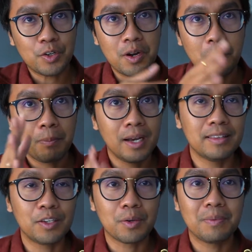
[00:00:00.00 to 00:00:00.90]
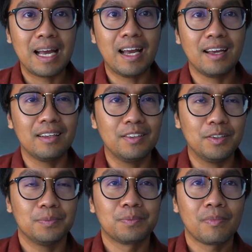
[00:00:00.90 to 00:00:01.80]
you're not minding your bag, you
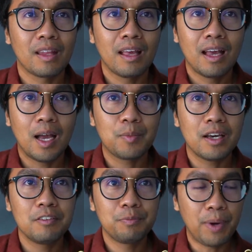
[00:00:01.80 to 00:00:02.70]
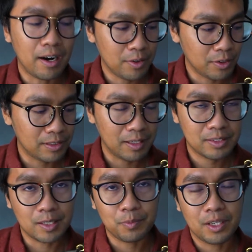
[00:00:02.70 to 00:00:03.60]
know, I'm kind of paranoid like
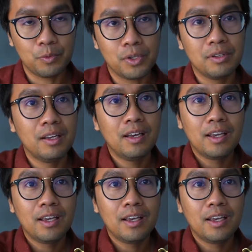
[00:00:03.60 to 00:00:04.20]
something will,